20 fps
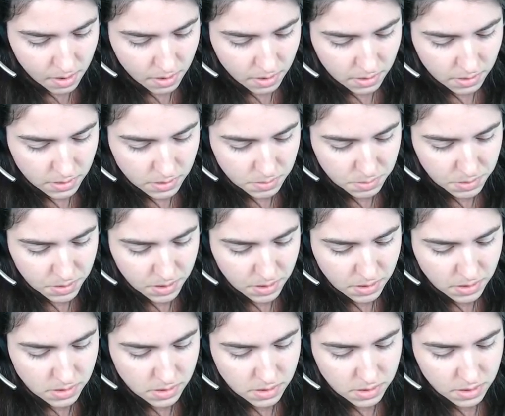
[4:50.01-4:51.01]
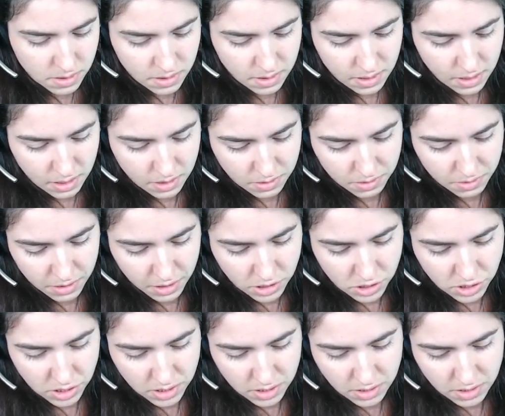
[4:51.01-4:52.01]
Let's put this in that
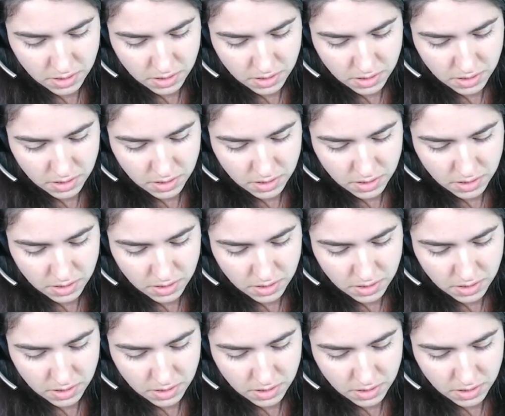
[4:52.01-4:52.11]
direction.